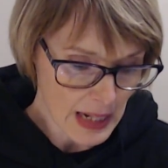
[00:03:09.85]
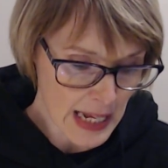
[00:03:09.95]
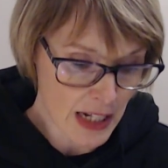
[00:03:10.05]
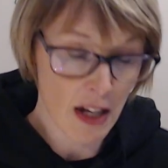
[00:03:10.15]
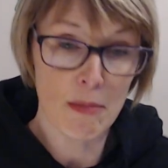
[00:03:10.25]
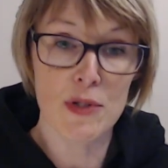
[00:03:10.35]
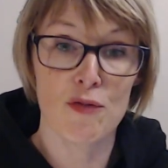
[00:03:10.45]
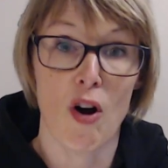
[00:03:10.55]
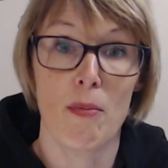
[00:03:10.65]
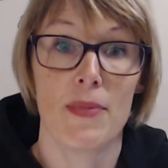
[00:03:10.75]
It comes
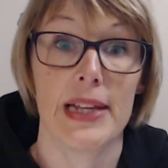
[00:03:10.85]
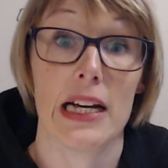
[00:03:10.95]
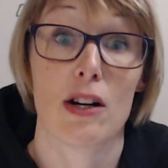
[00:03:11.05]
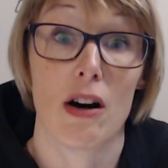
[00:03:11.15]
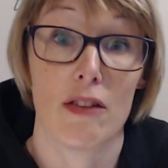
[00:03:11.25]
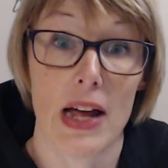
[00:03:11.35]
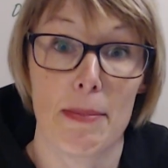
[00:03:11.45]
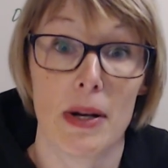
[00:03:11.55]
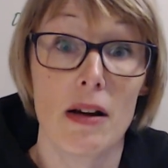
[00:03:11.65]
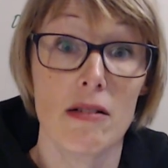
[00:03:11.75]
from the agave
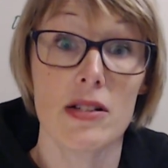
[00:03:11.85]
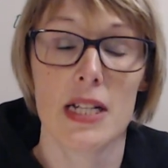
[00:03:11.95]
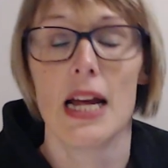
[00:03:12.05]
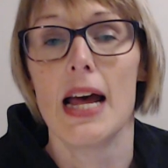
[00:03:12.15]
plant,